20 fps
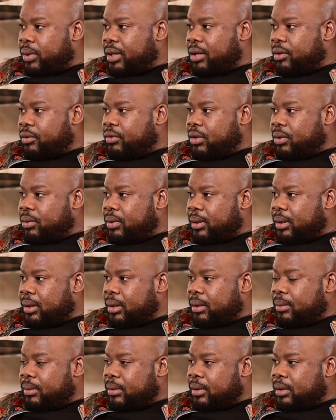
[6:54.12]
One of
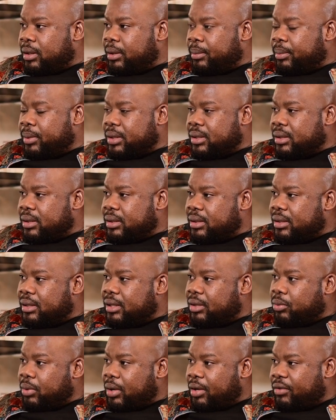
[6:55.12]
our uh, the businesses
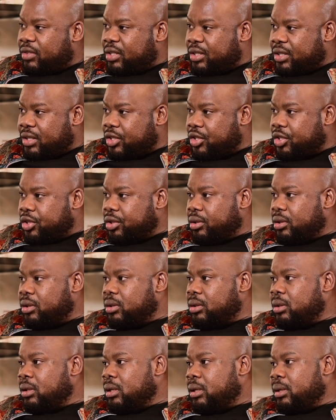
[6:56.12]
that we have is
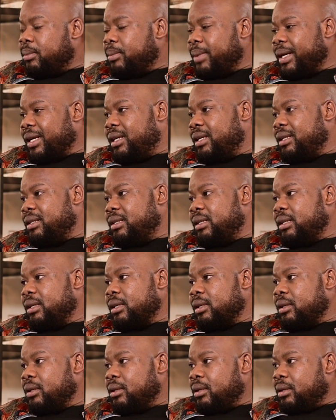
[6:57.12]
digital
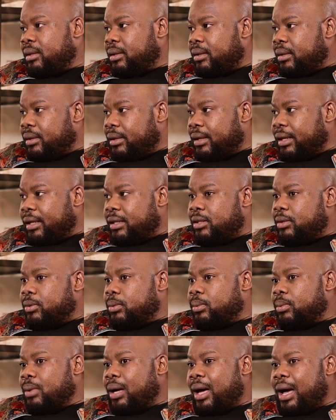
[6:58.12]
marketing. Okay.
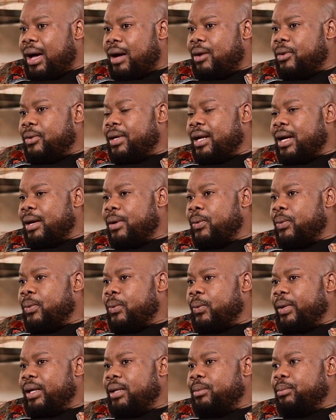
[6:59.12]
That's how now
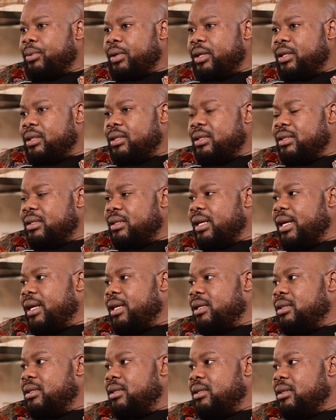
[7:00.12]
when print is
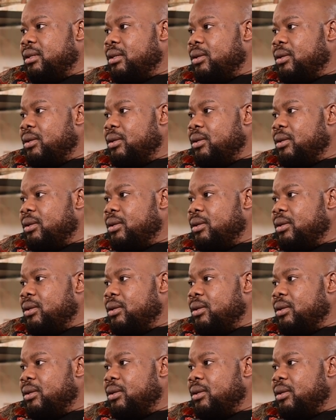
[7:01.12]
dead,